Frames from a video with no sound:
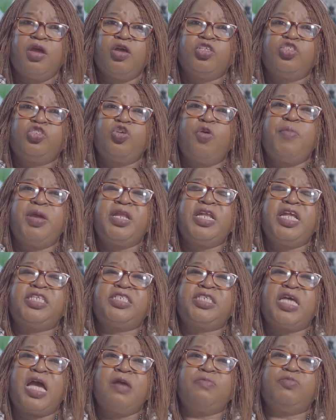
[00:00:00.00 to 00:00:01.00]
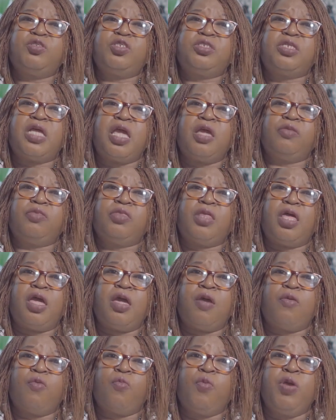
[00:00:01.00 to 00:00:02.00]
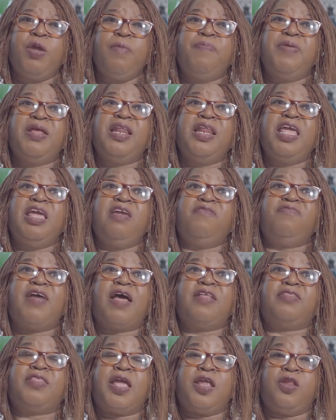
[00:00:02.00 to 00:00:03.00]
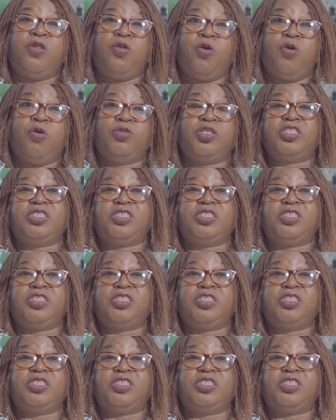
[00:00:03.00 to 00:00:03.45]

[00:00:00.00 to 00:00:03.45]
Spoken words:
So many times we believe that they know.